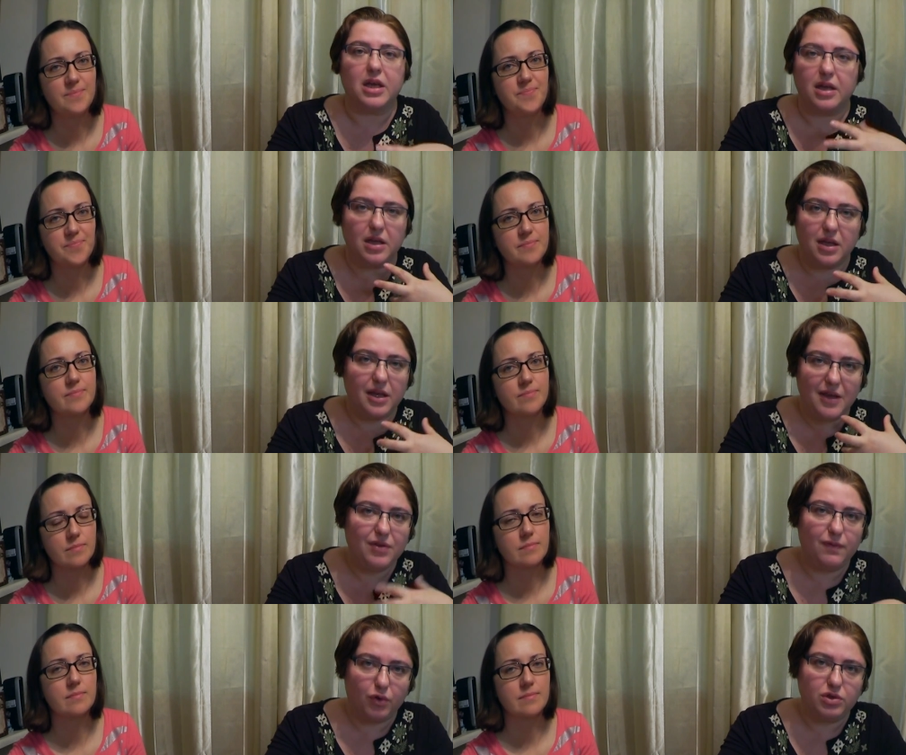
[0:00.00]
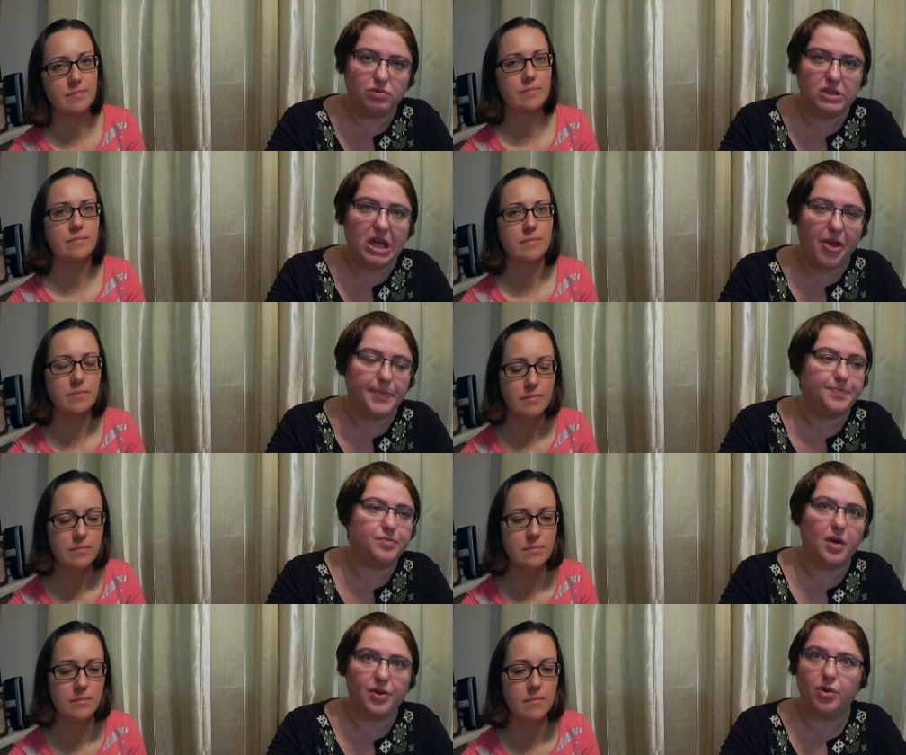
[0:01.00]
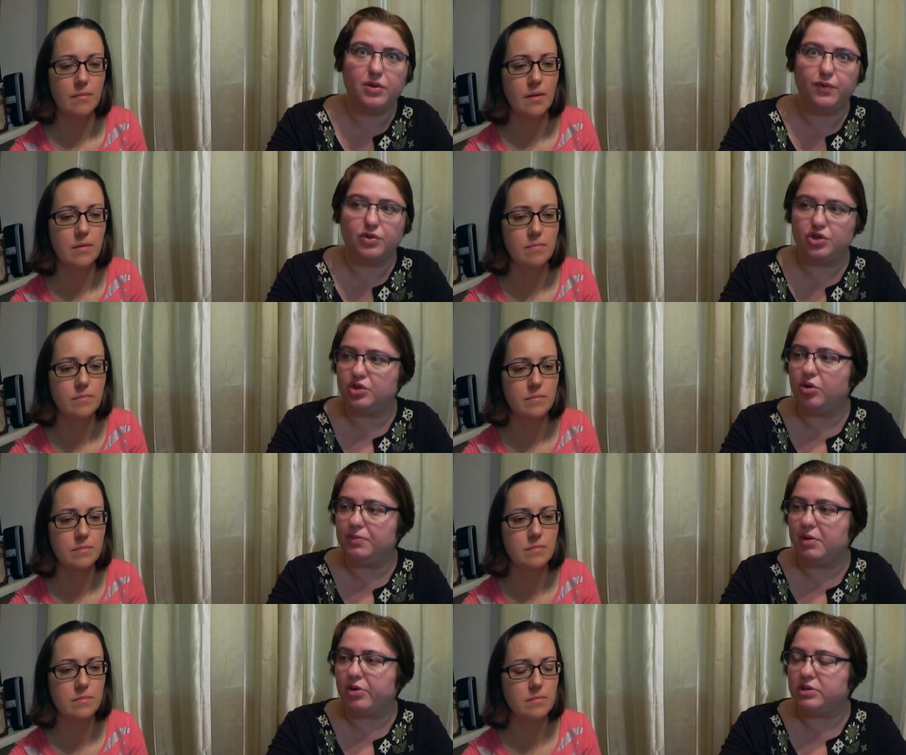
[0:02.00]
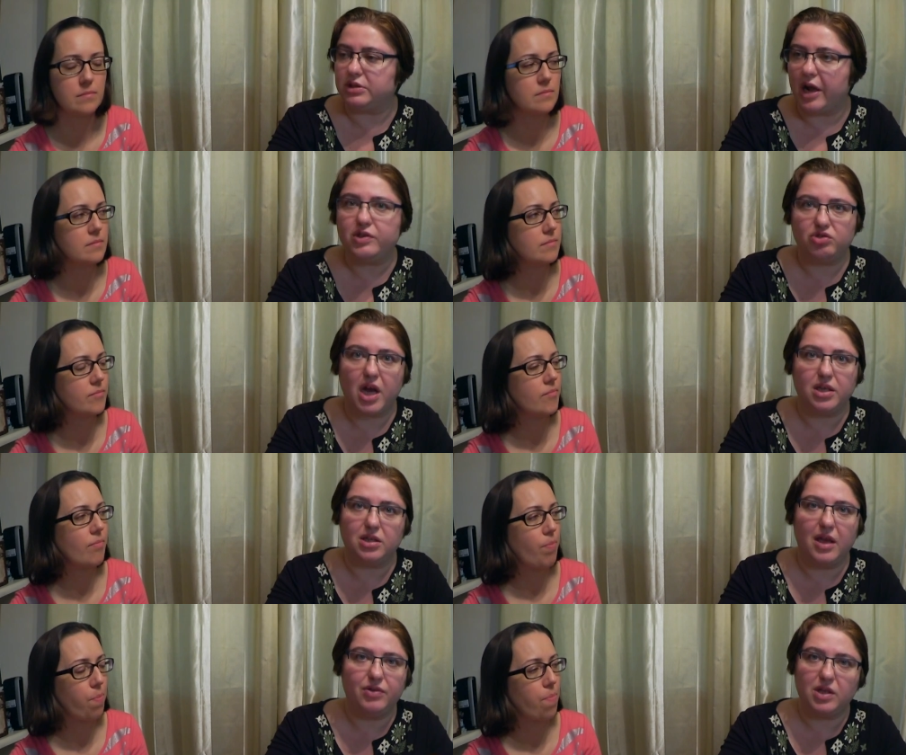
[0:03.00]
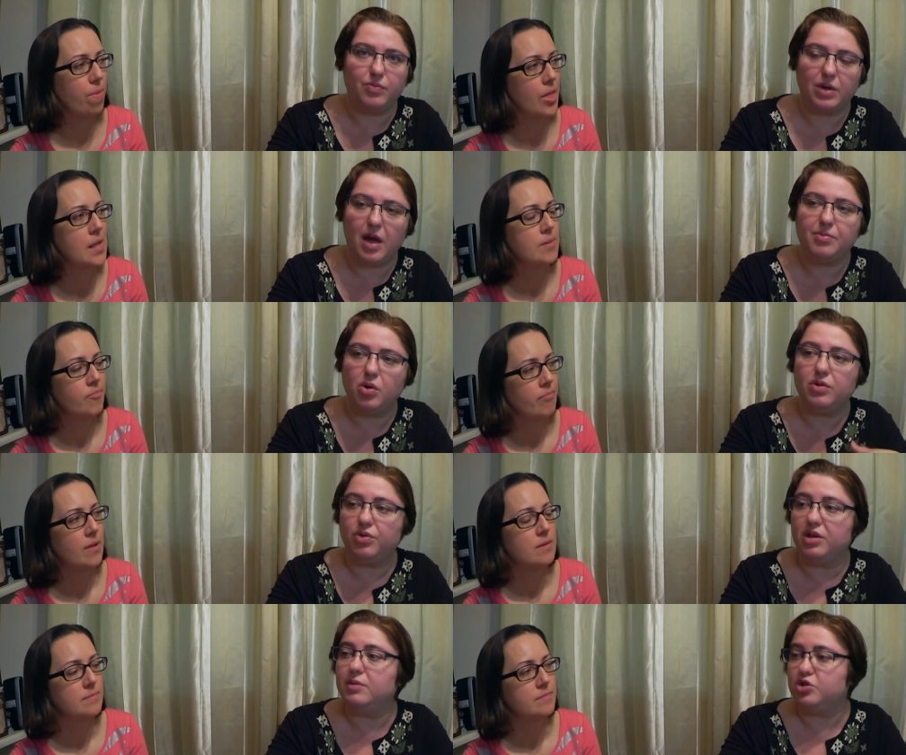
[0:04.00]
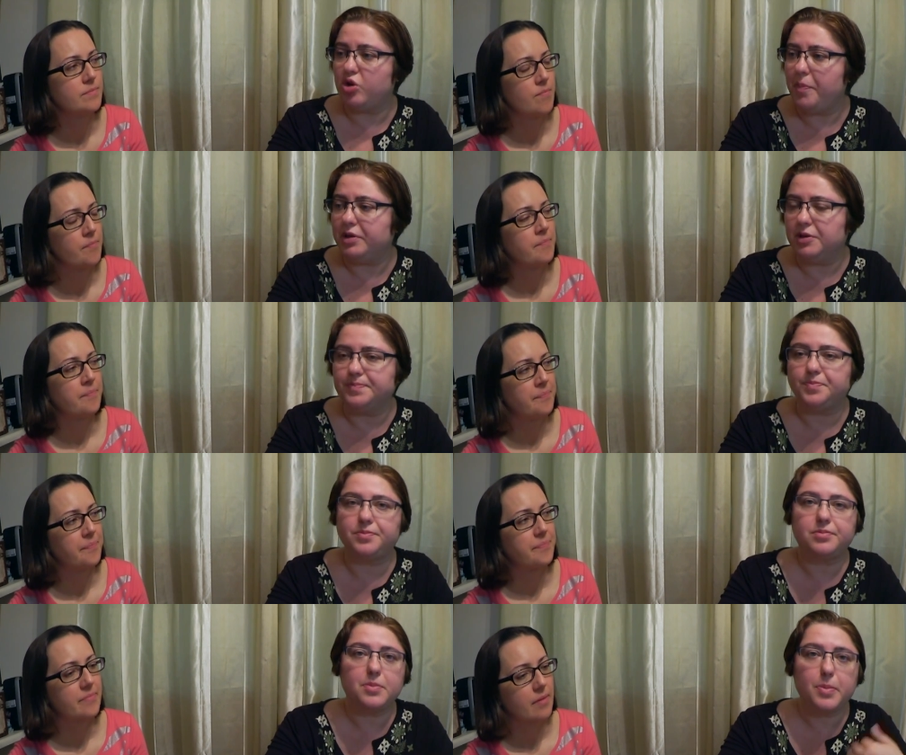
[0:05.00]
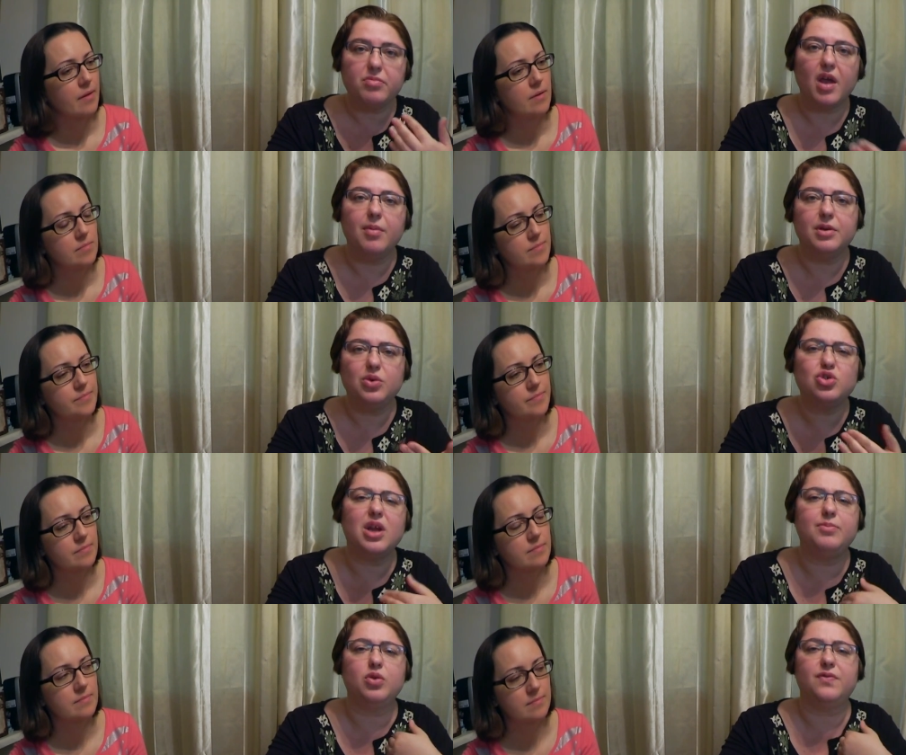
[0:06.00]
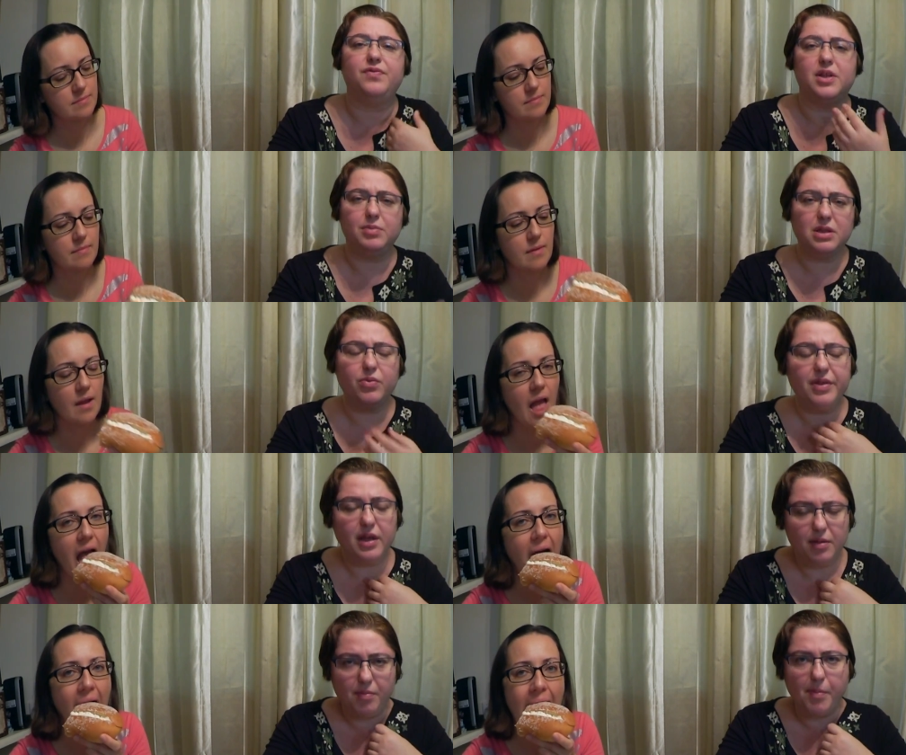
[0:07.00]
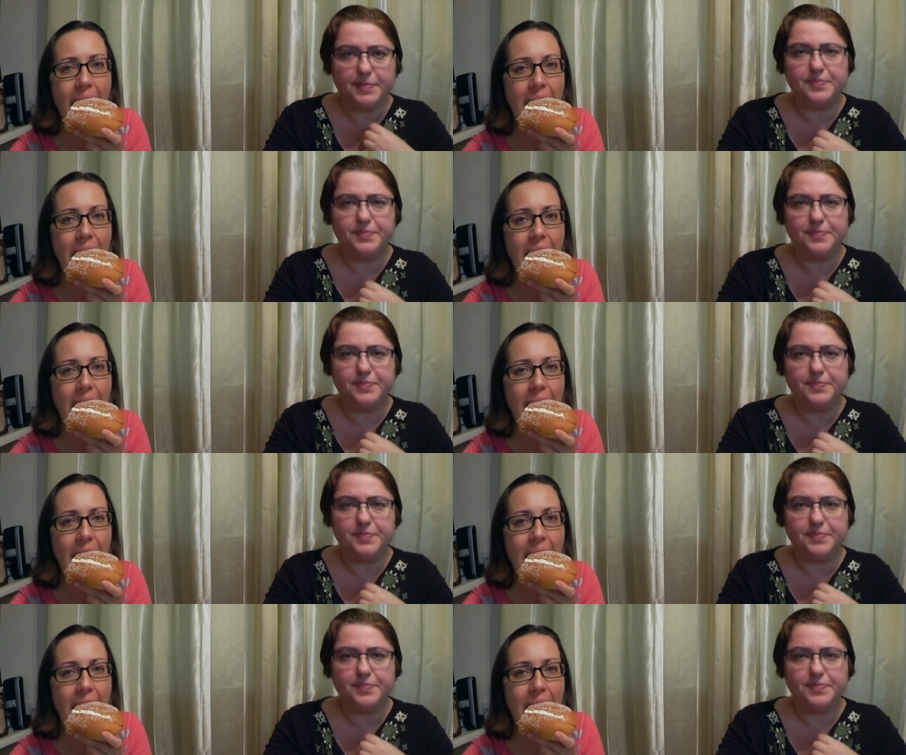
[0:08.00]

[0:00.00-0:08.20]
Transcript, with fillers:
Speaker 1: like, even for today, I know it for sure, because I tried it. Every time I'm going with him shopping, usually I'm not filming with him,